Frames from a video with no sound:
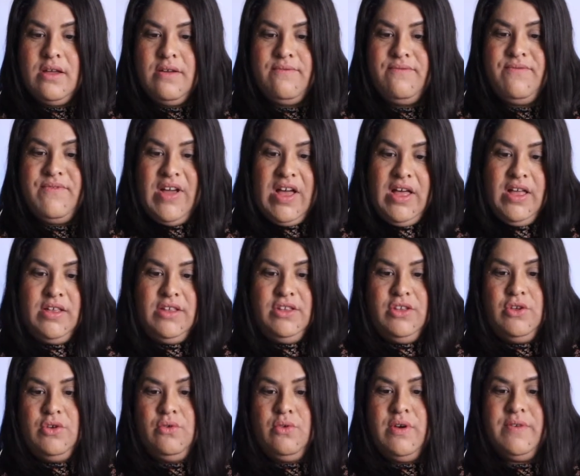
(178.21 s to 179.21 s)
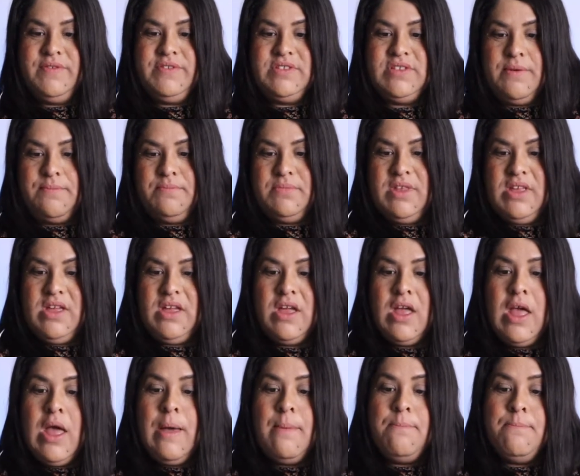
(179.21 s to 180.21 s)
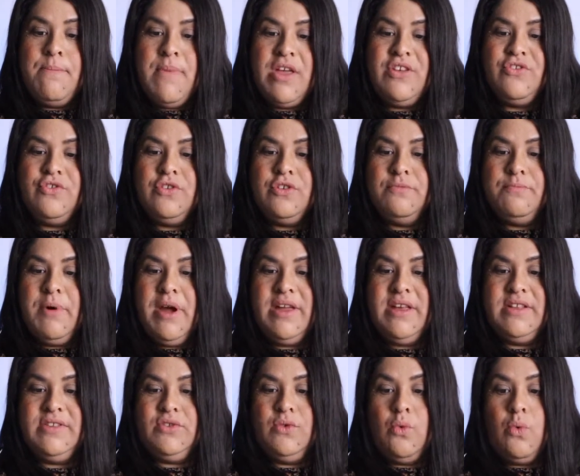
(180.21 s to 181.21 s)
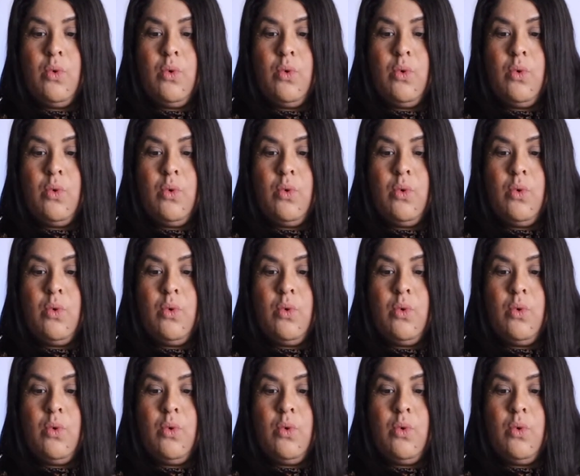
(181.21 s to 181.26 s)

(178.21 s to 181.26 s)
value of something measured by its